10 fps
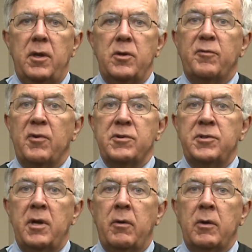your
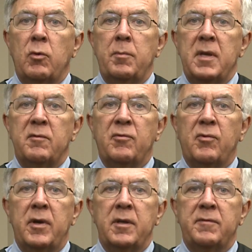first hearing will be in
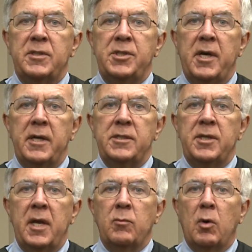front of a judge
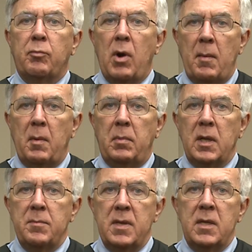and will
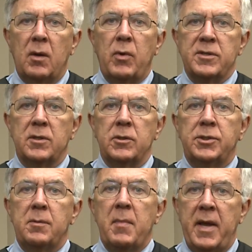probably be a
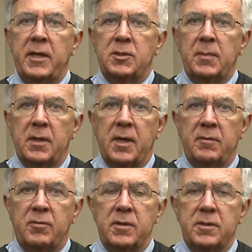resolution management
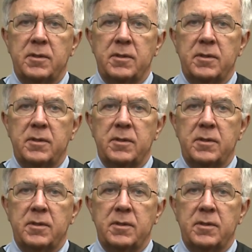conference.